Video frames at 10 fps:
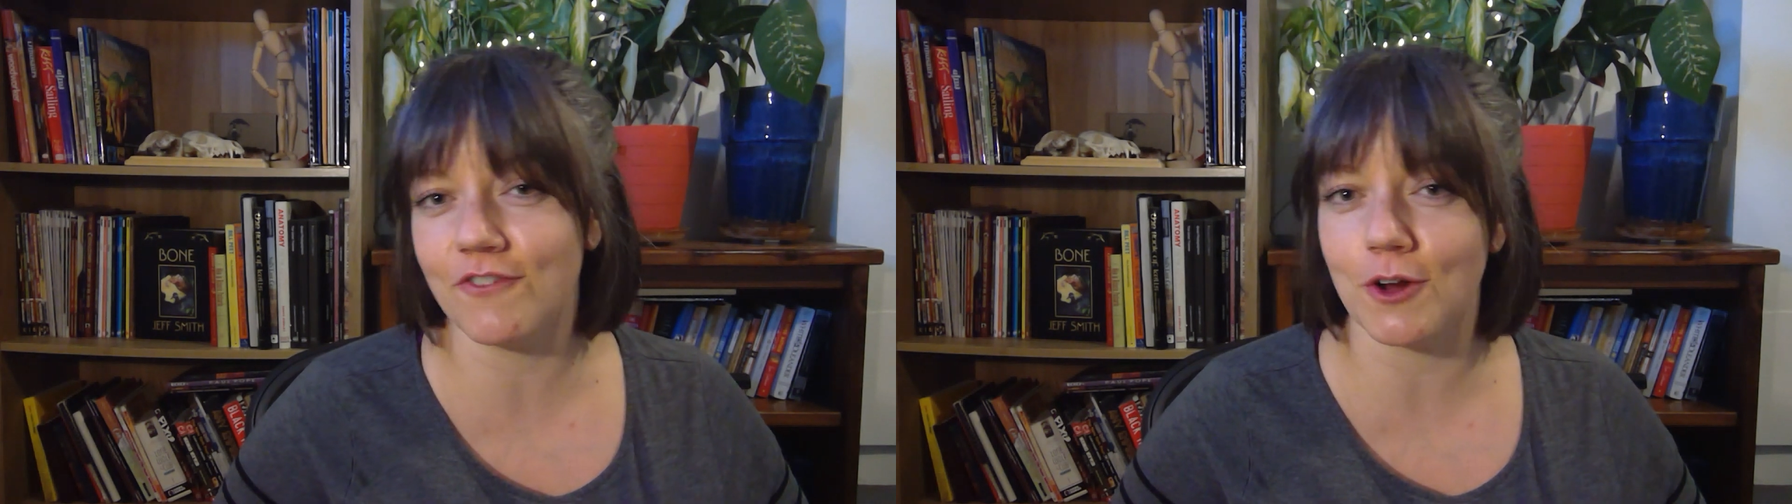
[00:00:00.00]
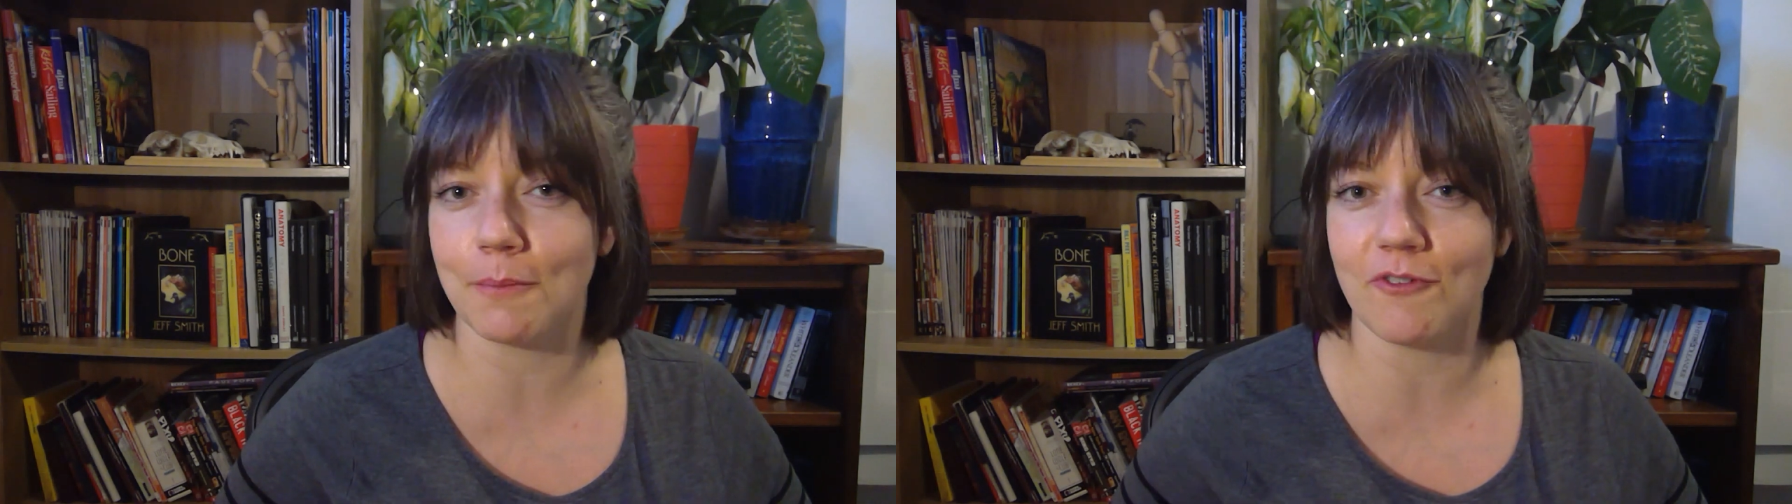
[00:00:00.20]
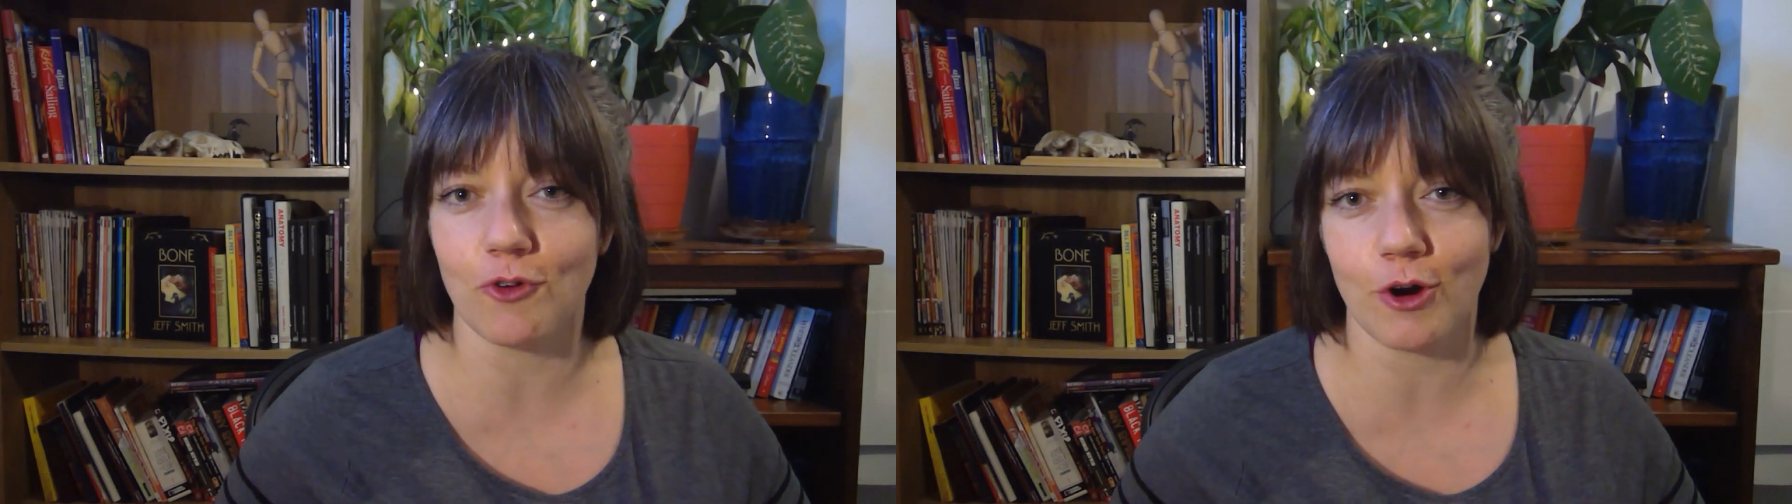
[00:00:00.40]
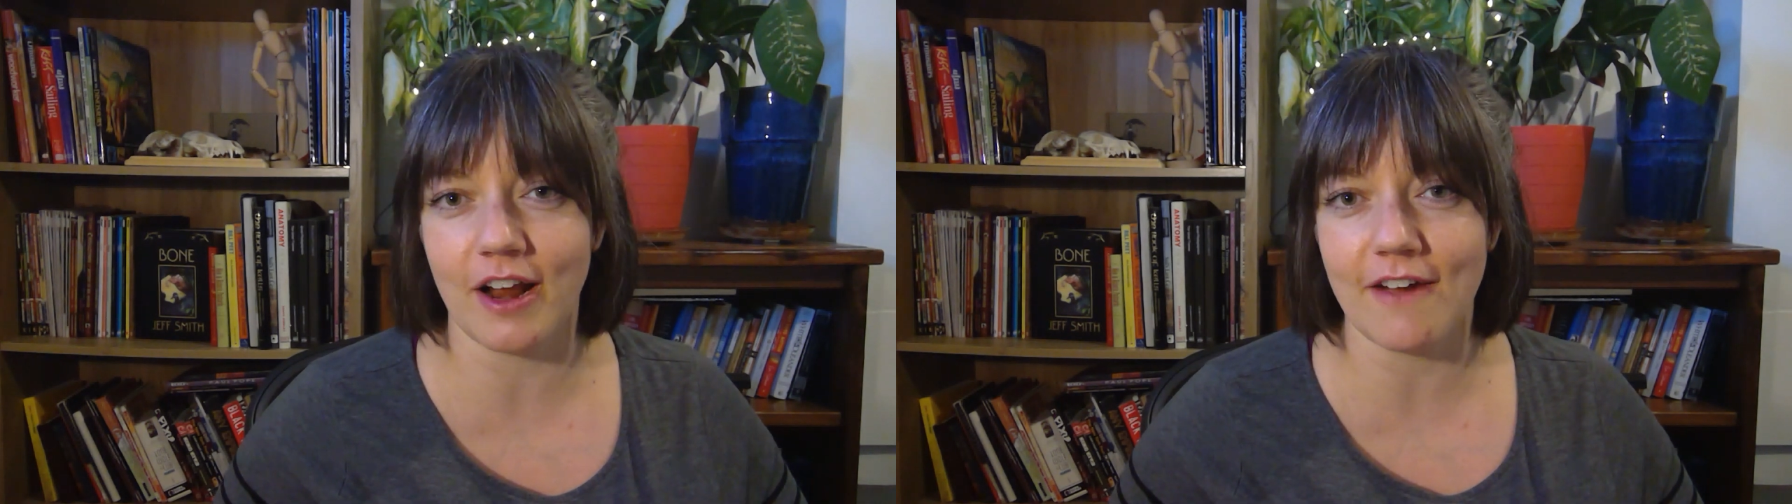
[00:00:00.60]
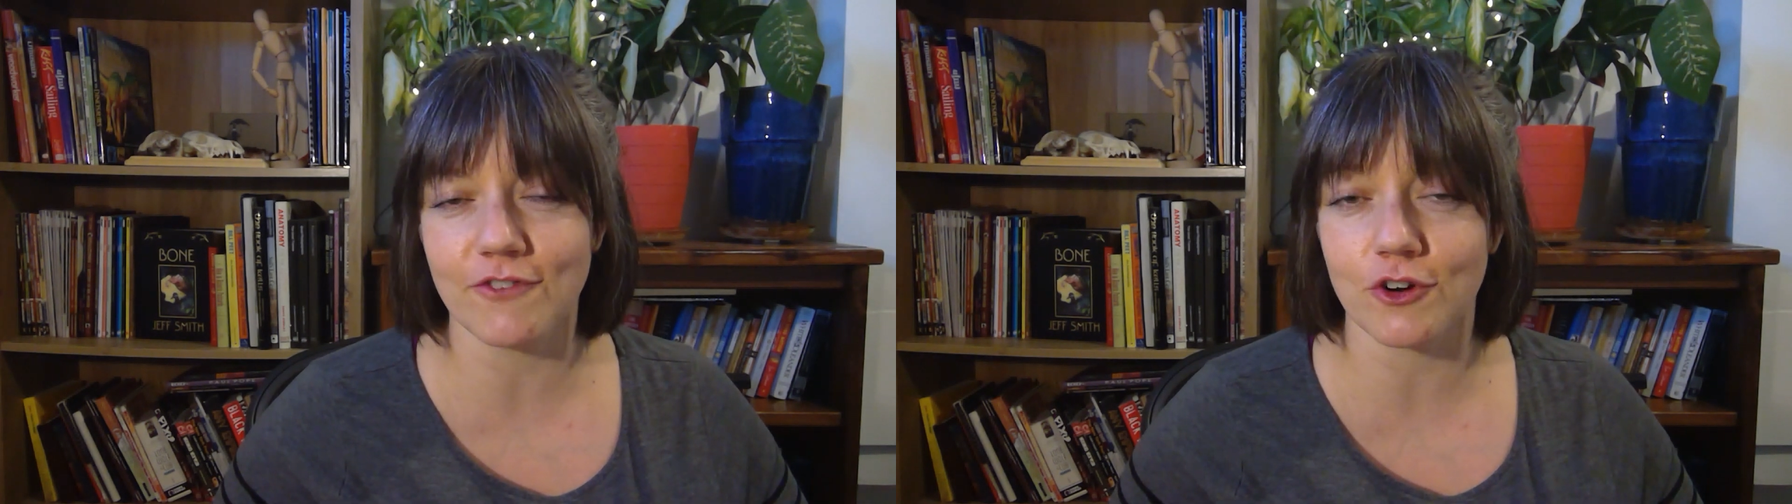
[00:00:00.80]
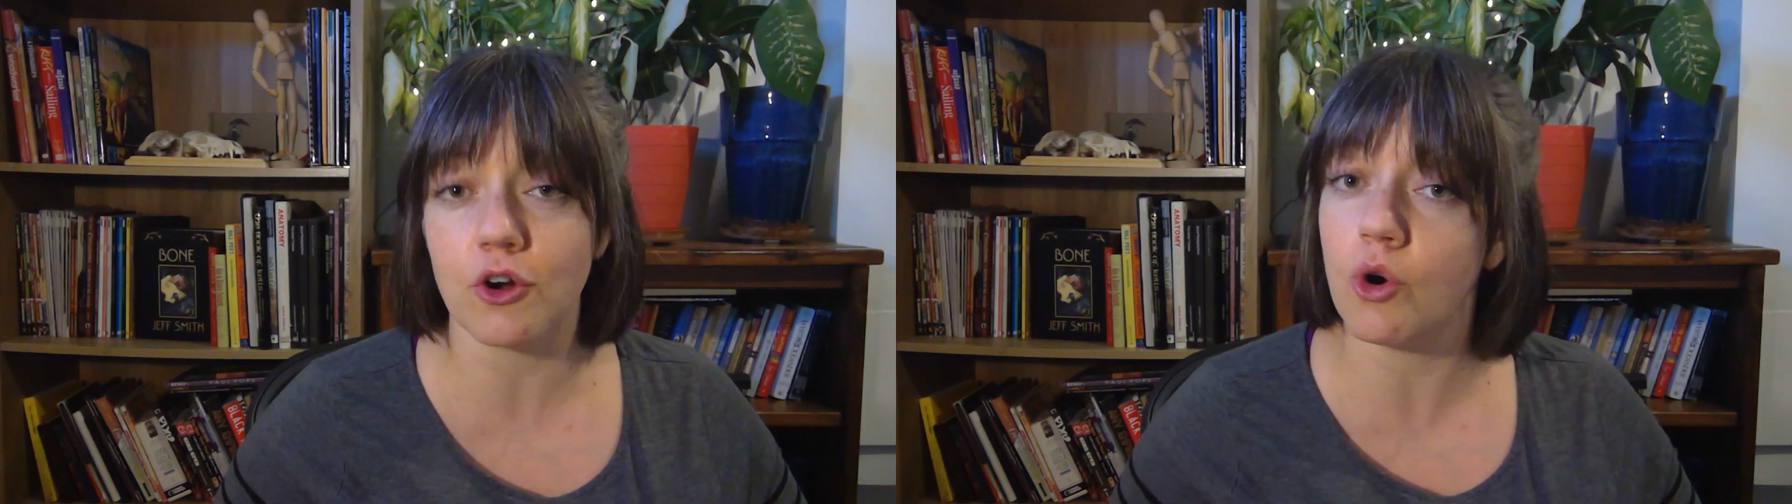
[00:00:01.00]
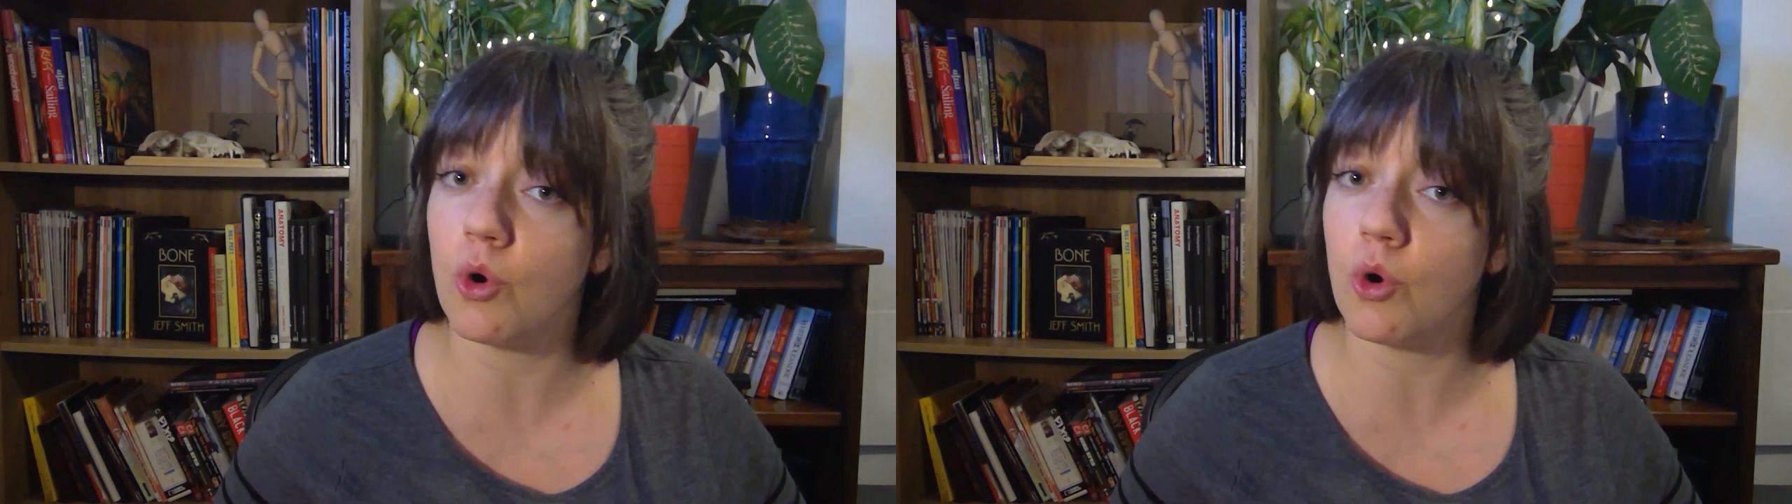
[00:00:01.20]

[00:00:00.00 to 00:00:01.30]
of your before and after